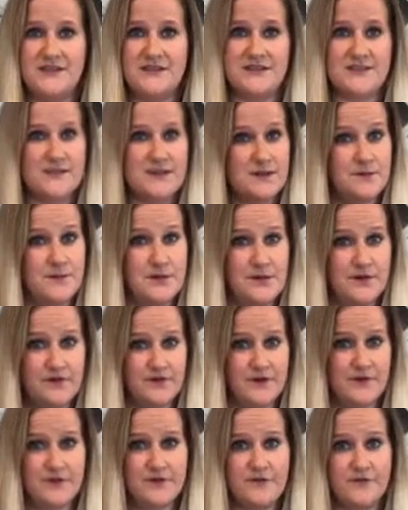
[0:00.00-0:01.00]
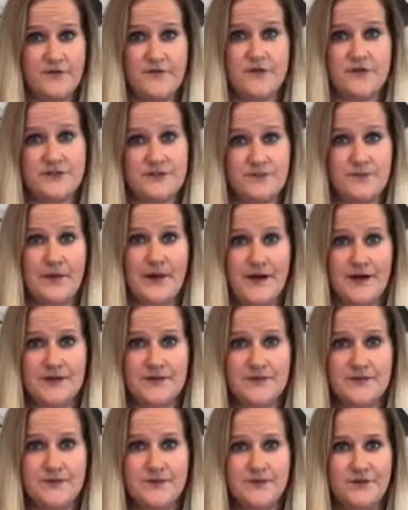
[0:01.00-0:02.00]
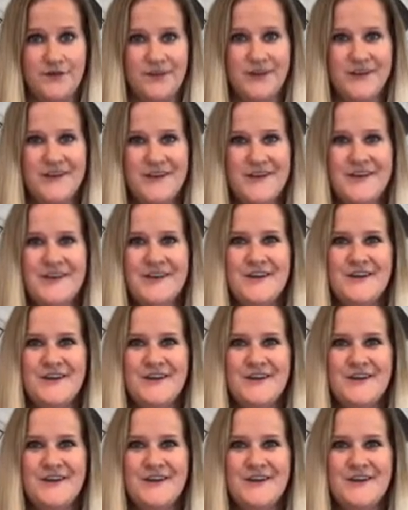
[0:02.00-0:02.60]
This is gonna be the very first box, cool?